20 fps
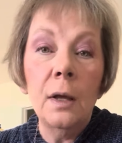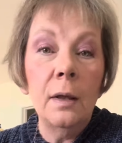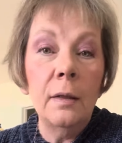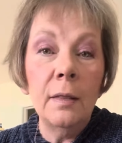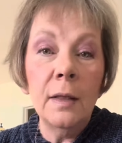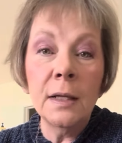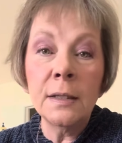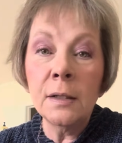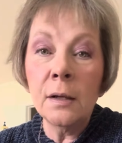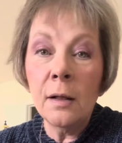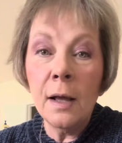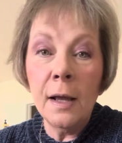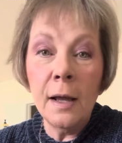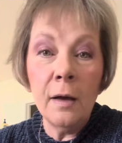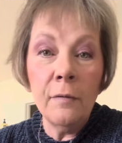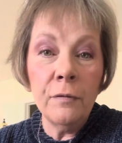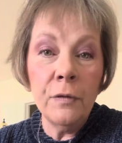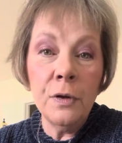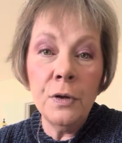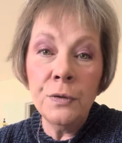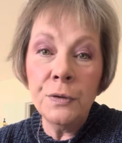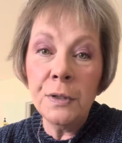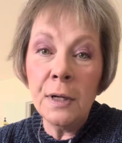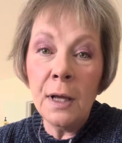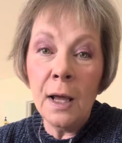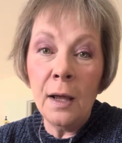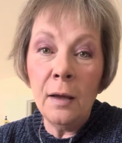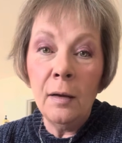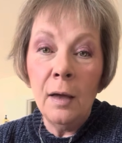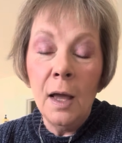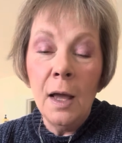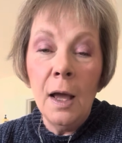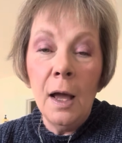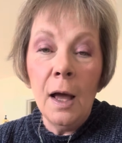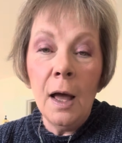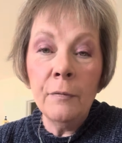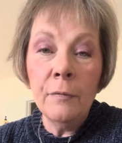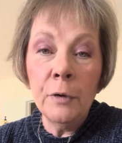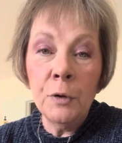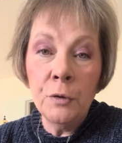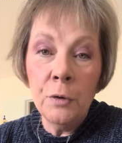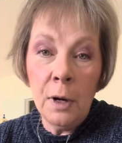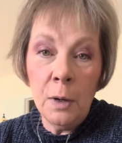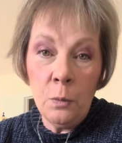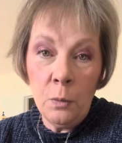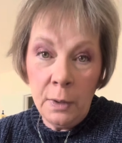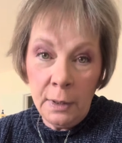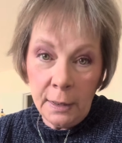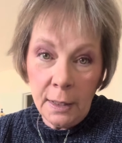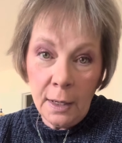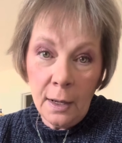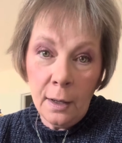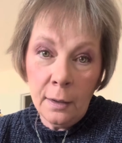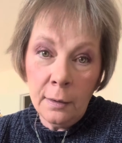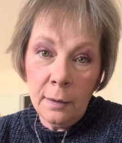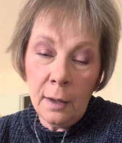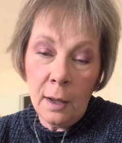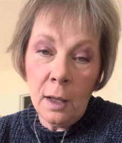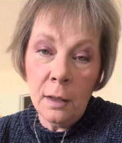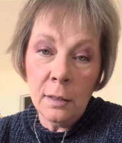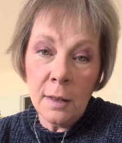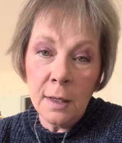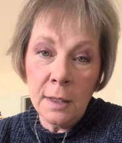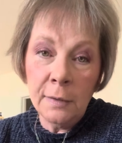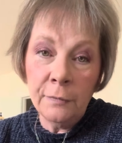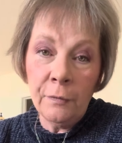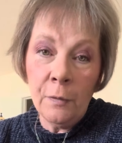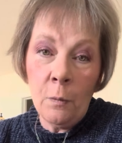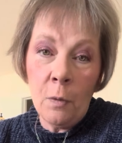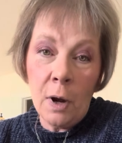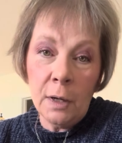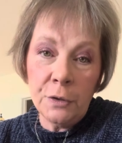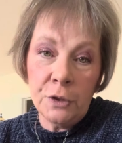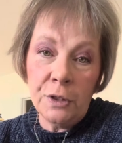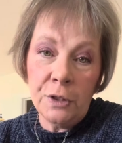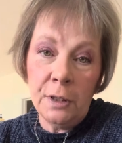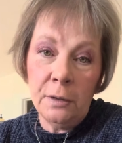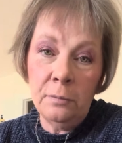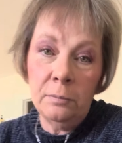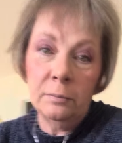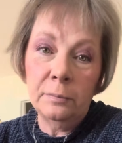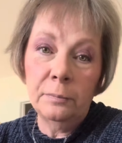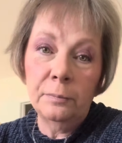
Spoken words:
that's all I have for you today. Have a great weekend, and thanks for watching.